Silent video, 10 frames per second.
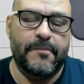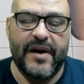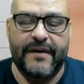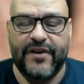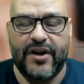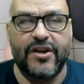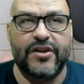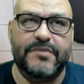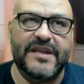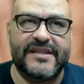But if you're
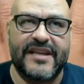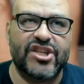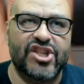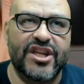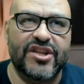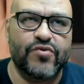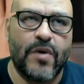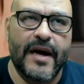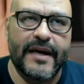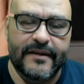going to be sketching and
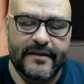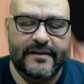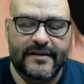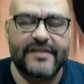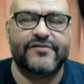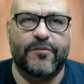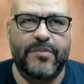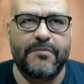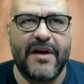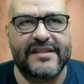drawing, this will
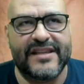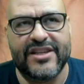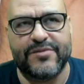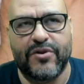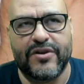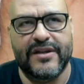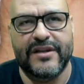be my sketchbook